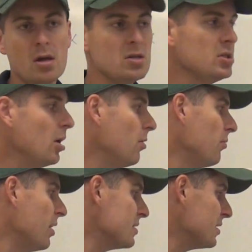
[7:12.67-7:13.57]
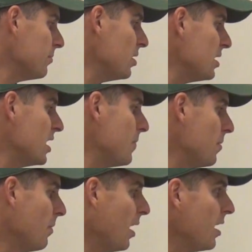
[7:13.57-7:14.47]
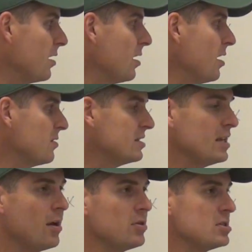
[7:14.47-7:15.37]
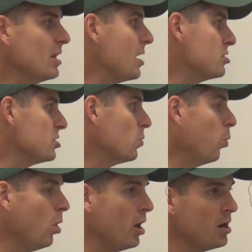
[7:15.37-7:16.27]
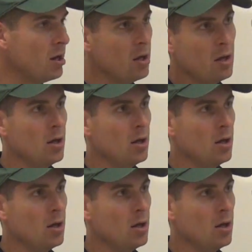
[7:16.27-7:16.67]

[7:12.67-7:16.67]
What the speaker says: So that's something to keep in mind. The South is not just one